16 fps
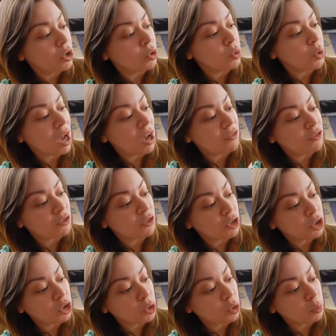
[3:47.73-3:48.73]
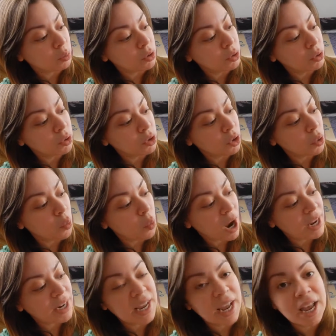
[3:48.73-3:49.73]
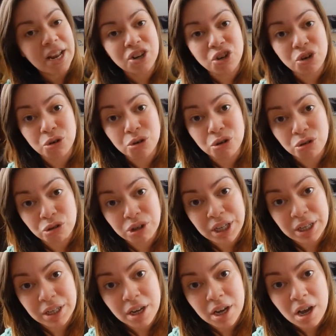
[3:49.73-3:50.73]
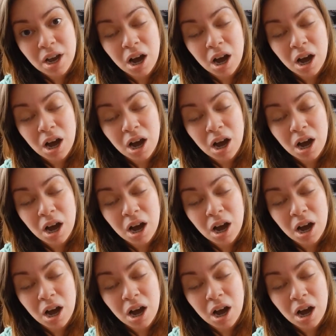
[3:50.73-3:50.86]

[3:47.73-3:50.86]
you have your blue, your white, and your green.